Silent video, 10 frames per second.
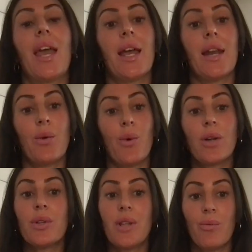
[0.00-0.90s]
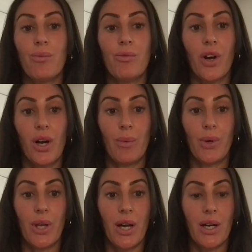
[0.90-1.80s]
And I worked with them for a
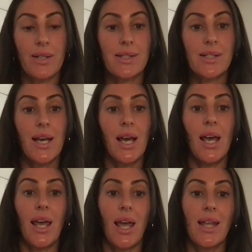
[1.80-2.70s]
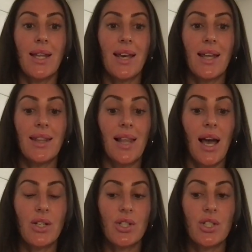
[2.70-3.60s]
couple years. And then
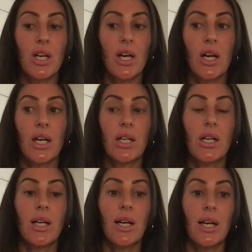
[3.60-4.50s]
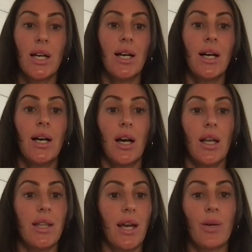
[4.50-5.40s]
last year,
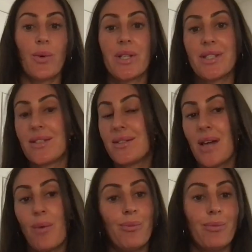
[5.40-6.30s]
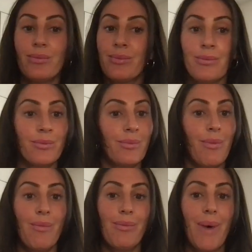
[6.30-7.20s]
there was some
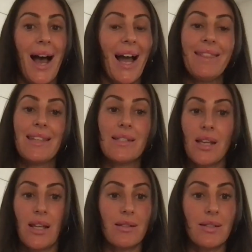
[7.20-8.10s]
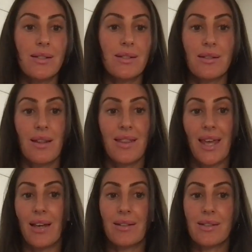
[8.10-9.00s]
behind the scenes
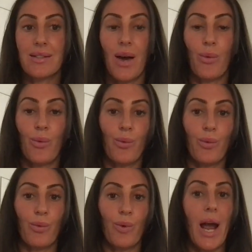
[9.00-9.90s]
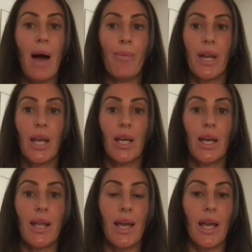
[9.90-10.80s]
things that were happening.
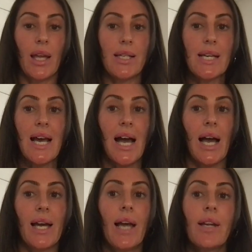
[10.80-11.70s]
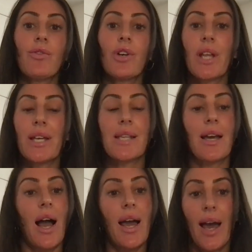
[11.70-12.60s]
And I kind of realized,
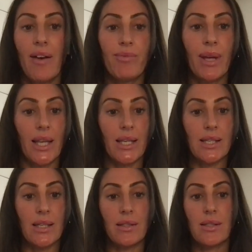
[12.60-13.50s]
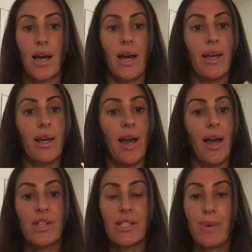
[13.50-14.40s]
like, I have my license, I
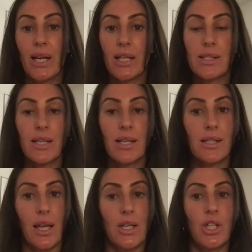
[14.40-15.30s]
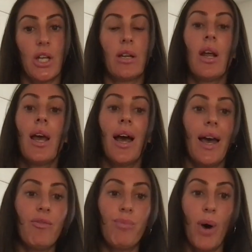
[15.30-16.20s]
have experience as an agent,
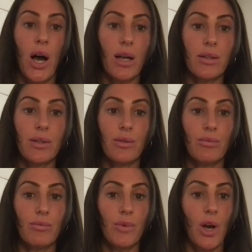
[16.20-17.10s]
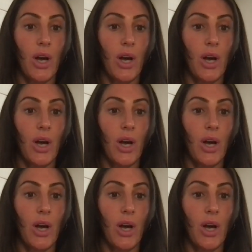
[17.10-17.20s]
I've bought a